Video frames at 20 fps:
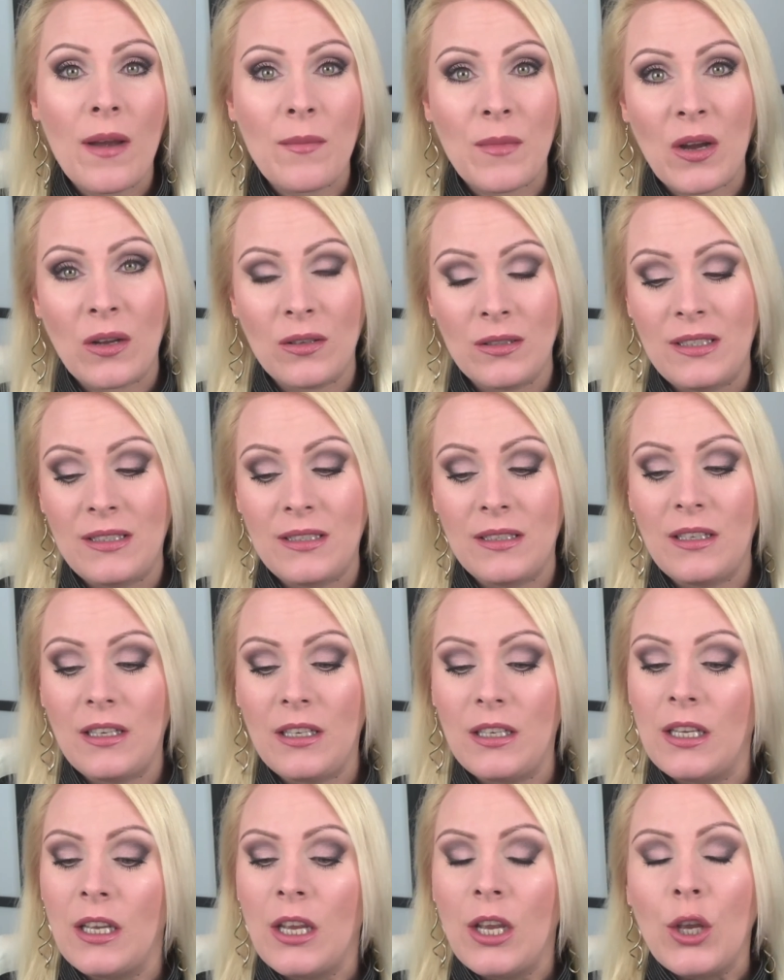I'm
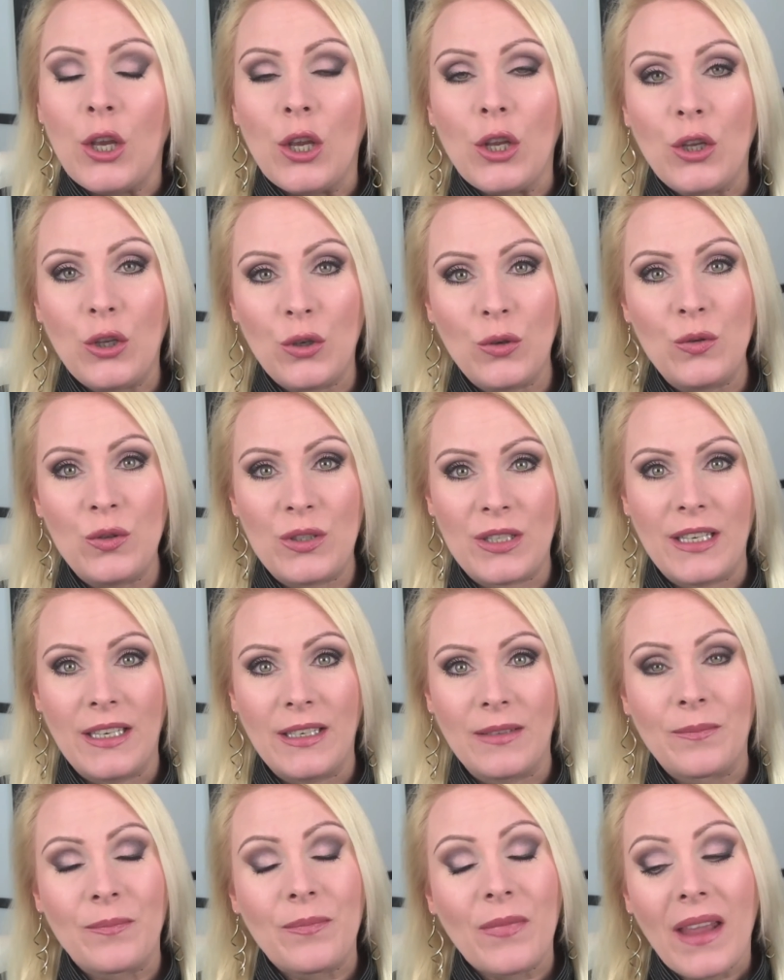constantly
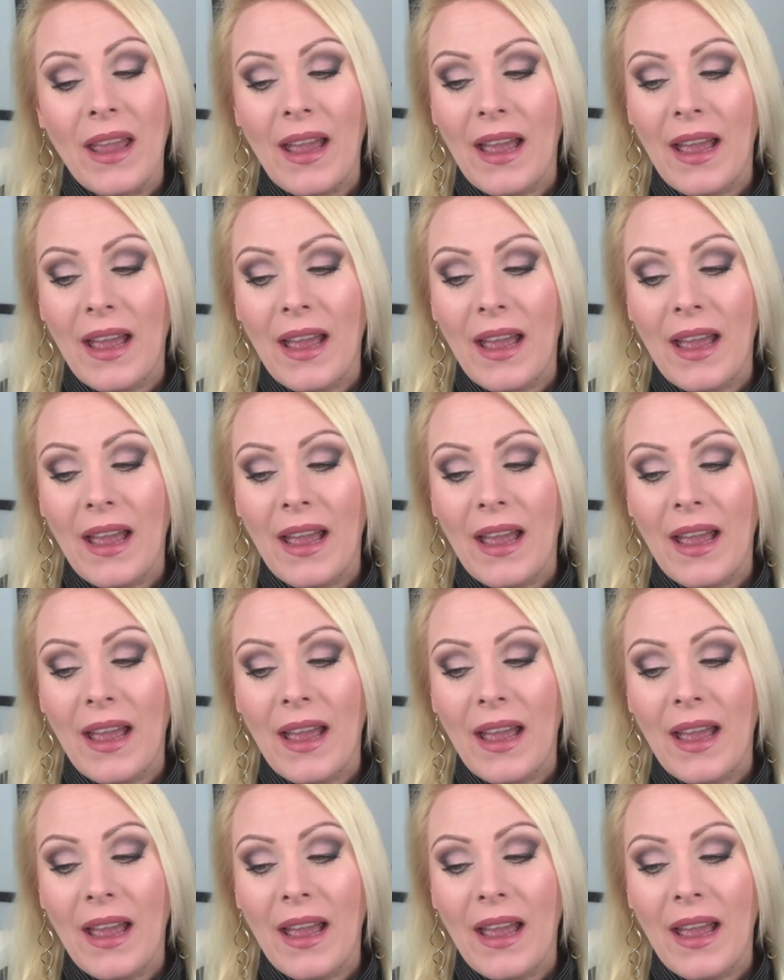using